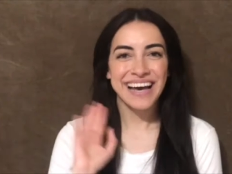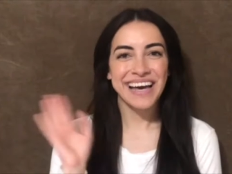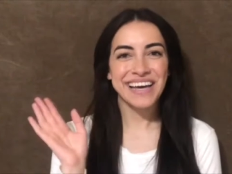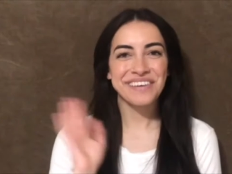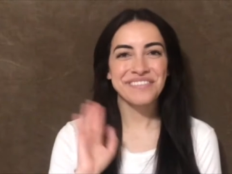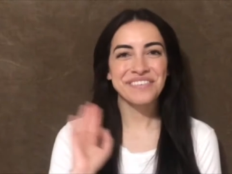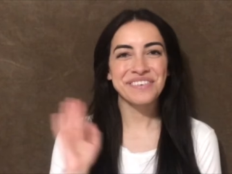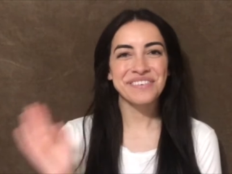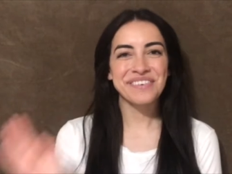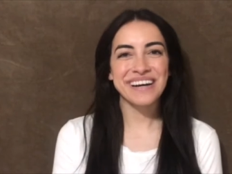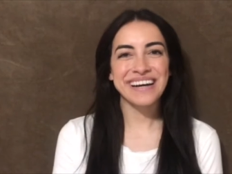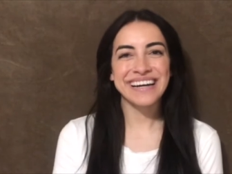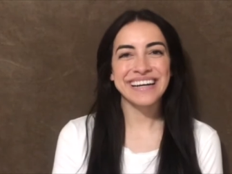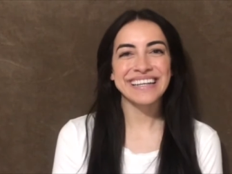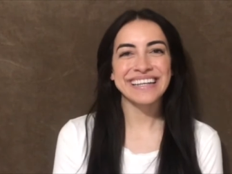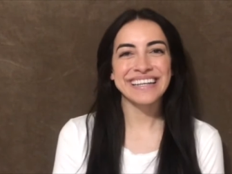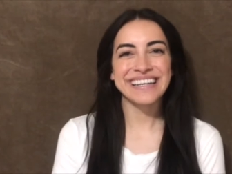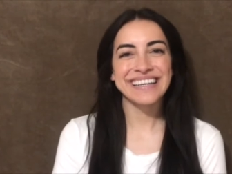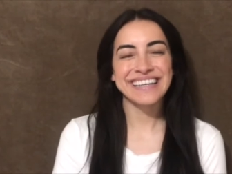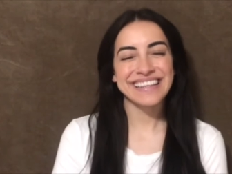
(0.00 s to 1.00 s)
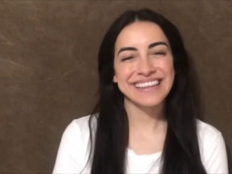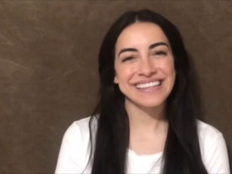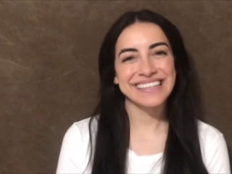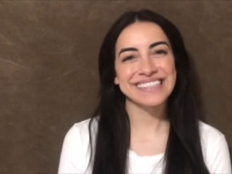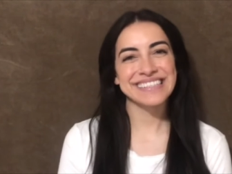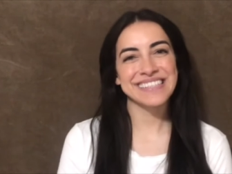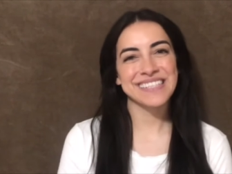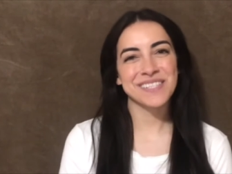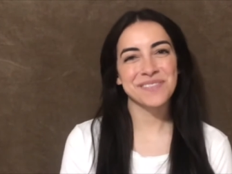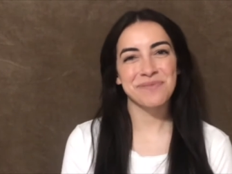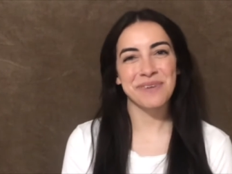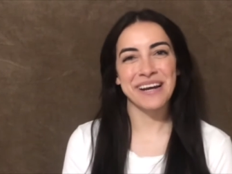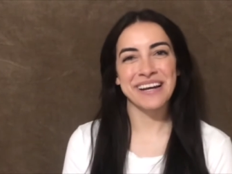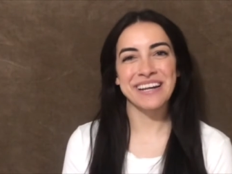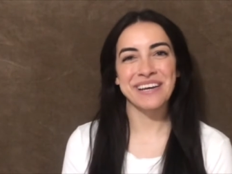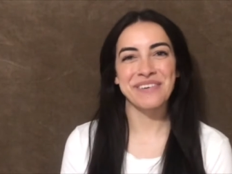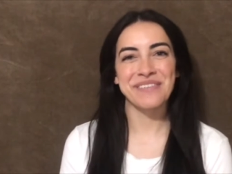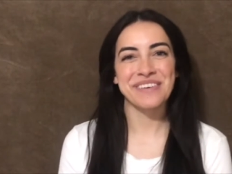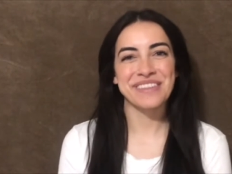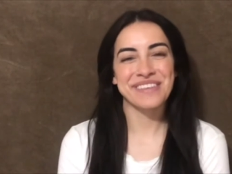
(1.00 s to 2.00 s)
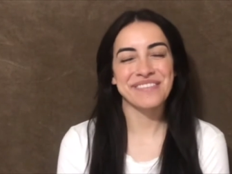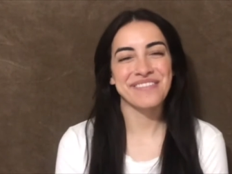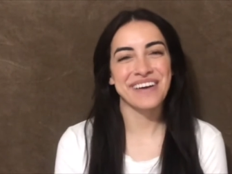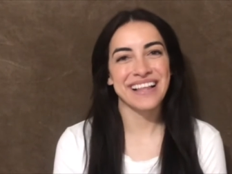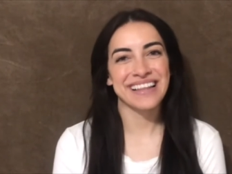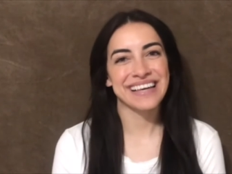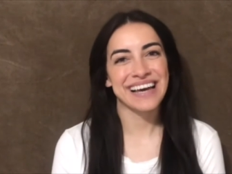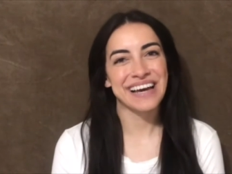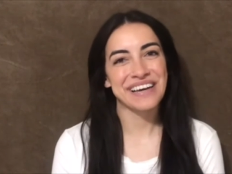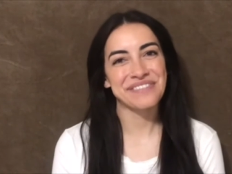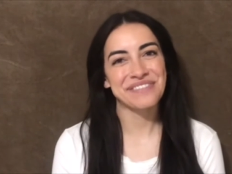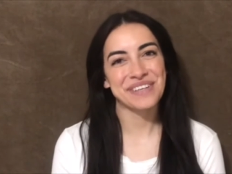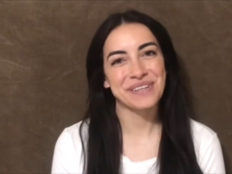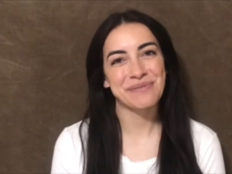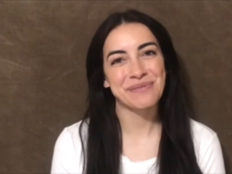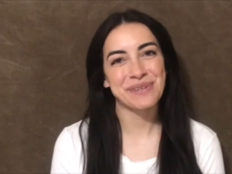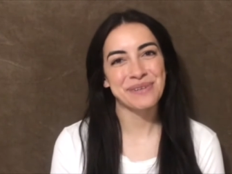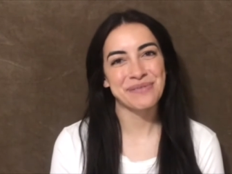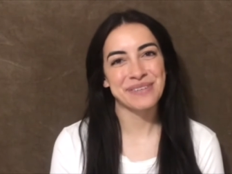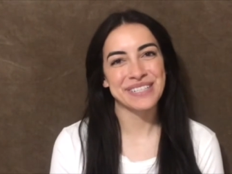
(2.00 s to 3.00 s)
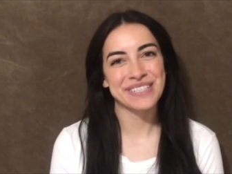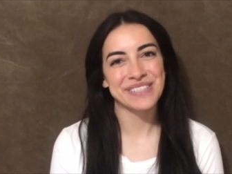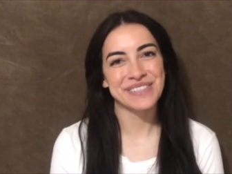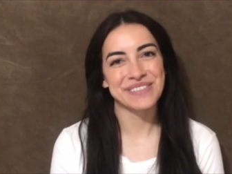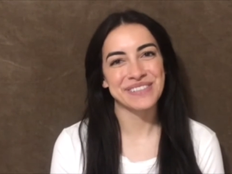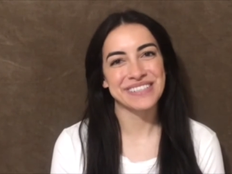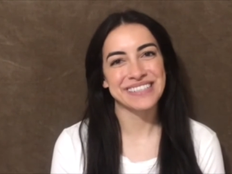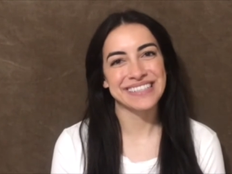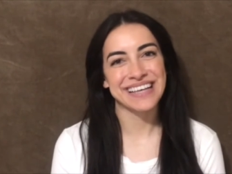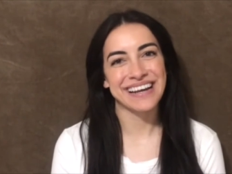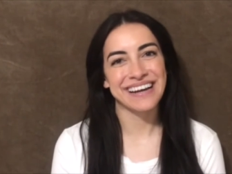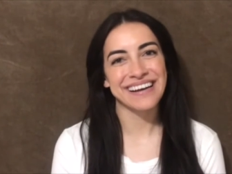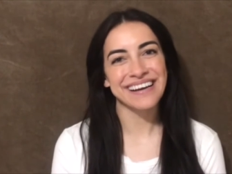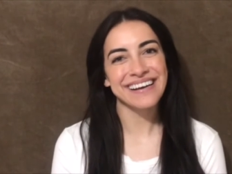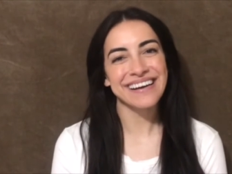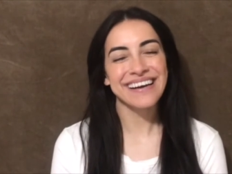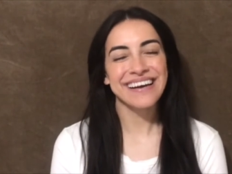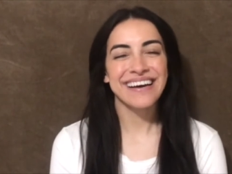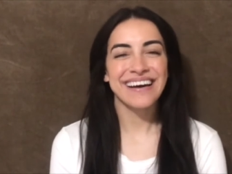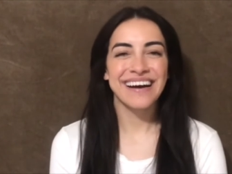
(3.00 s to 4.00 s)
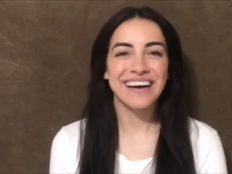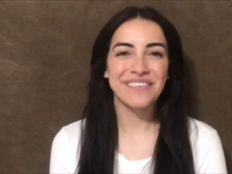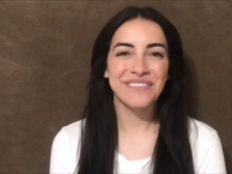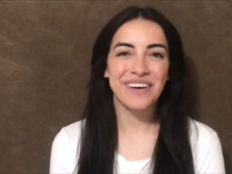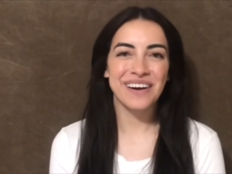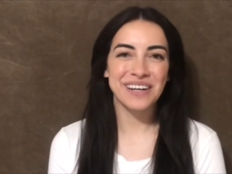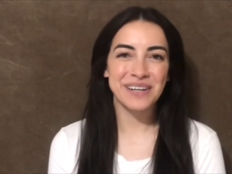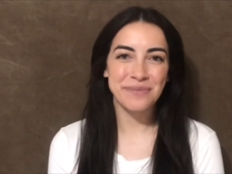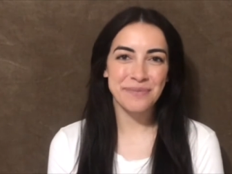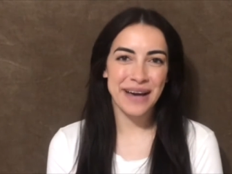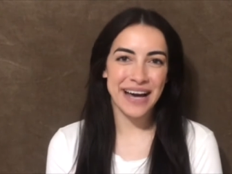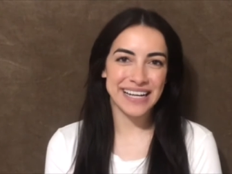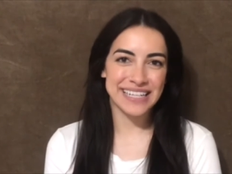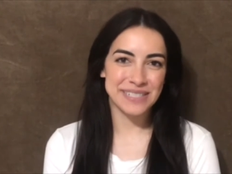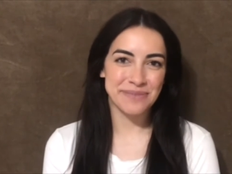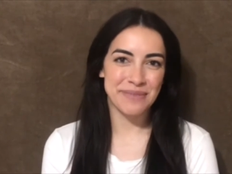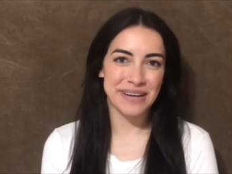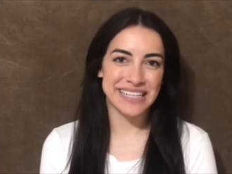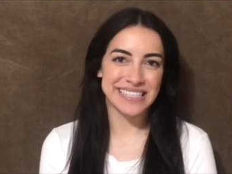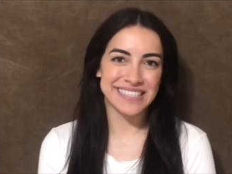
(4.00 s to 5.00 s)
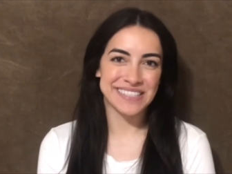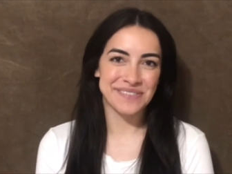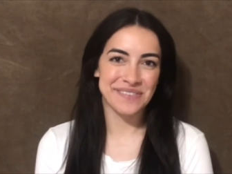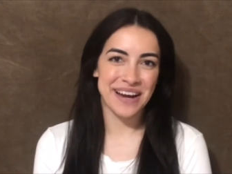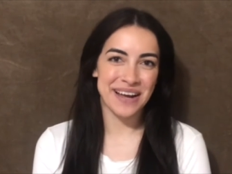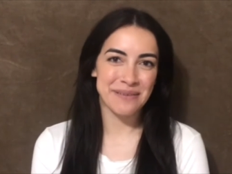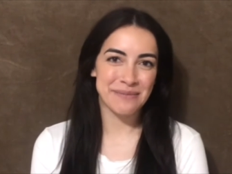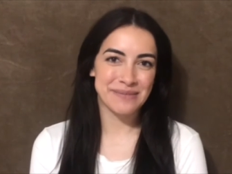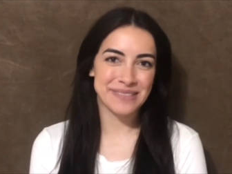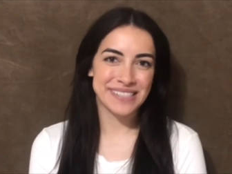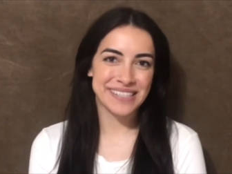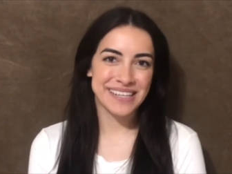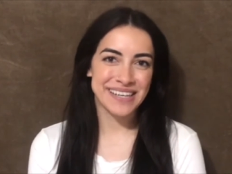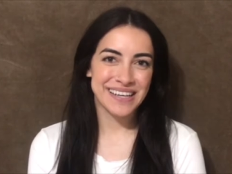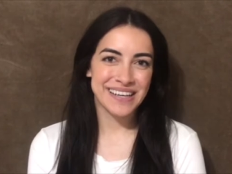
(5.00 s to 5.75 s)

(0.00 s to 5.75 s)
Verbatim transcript: Hi everyone, this is Brenda with the Valley Hi Family Resource Center and welcome back to Minds and Rhymes.